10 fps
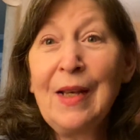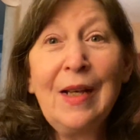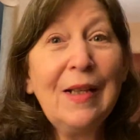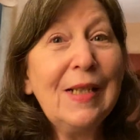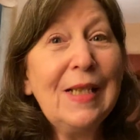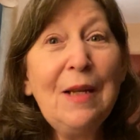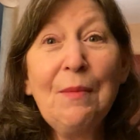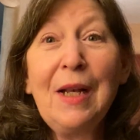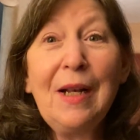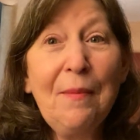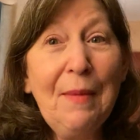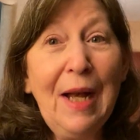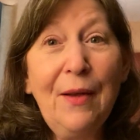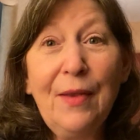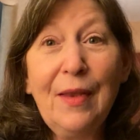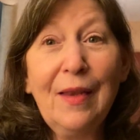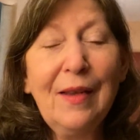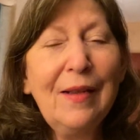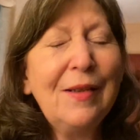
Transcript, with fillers: can seem like a mountain.